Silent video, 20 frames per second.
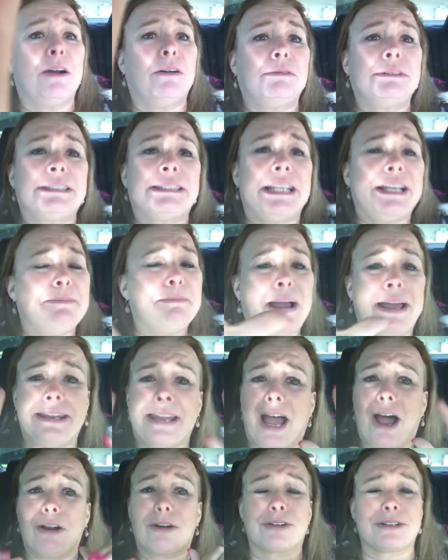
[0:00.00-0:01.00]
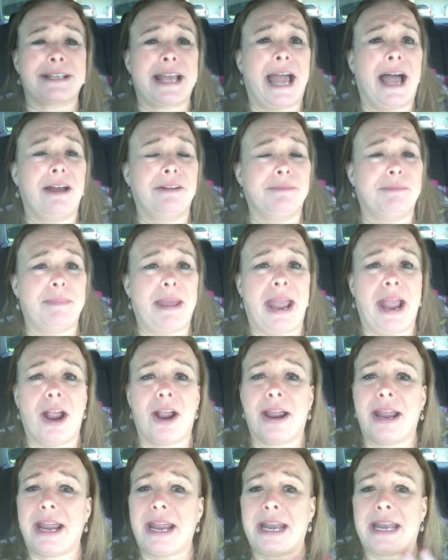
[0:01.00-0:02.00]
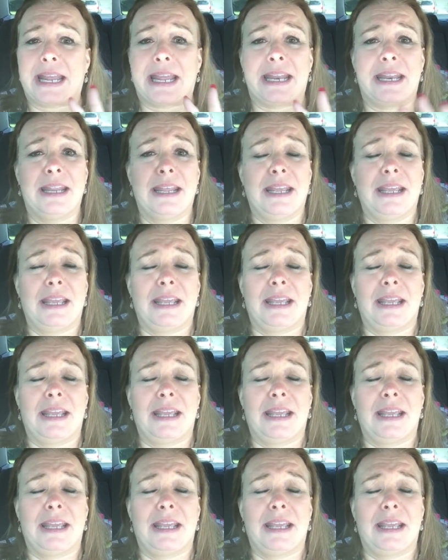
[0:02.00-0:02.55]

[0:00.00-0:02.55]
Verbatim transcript: Well, see, my daughter's out and married, and